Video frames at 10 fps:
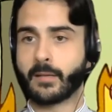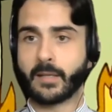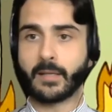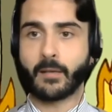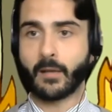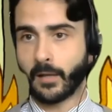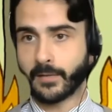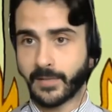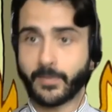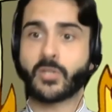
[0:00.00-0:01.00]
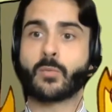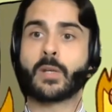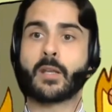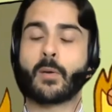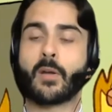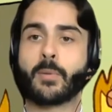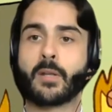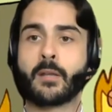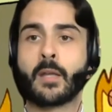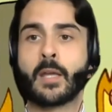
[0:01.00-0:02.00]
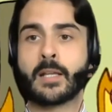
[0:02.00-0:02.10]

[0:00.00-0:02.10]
the submission window open,